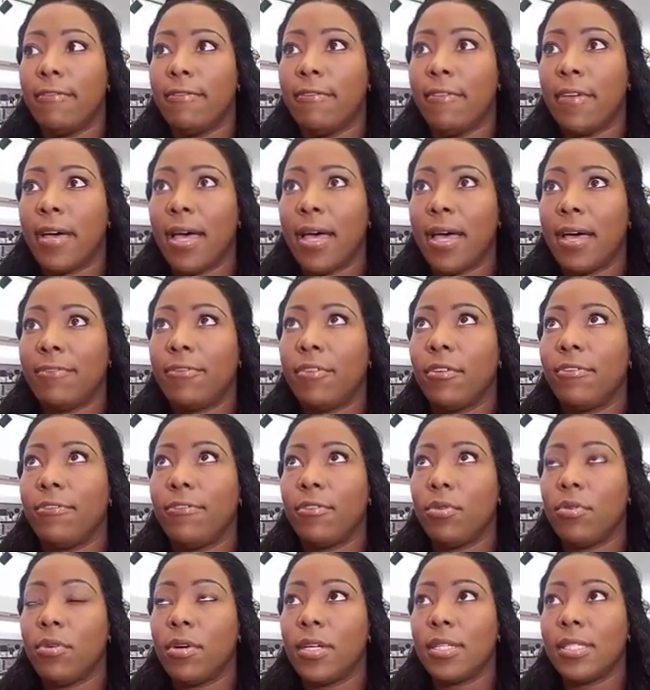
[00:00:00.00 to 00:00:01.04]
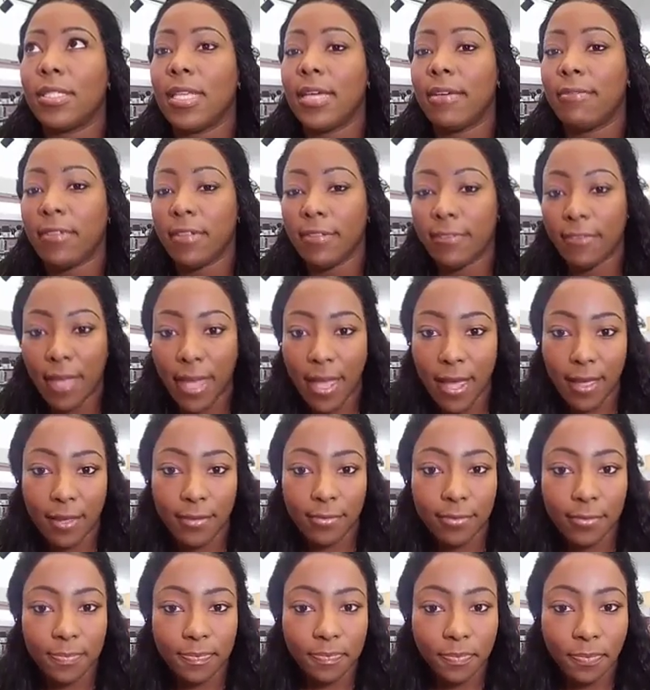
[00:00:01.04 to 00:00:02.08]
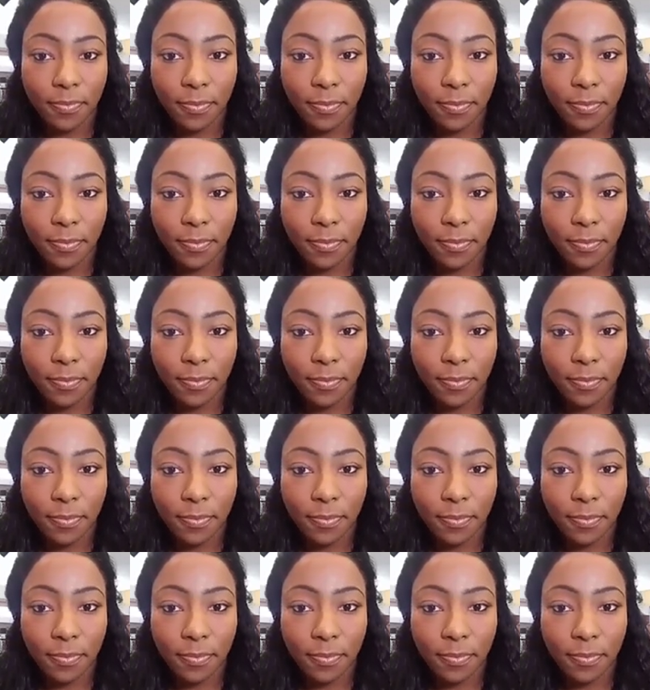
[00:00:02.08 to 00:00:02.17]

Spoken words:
$475.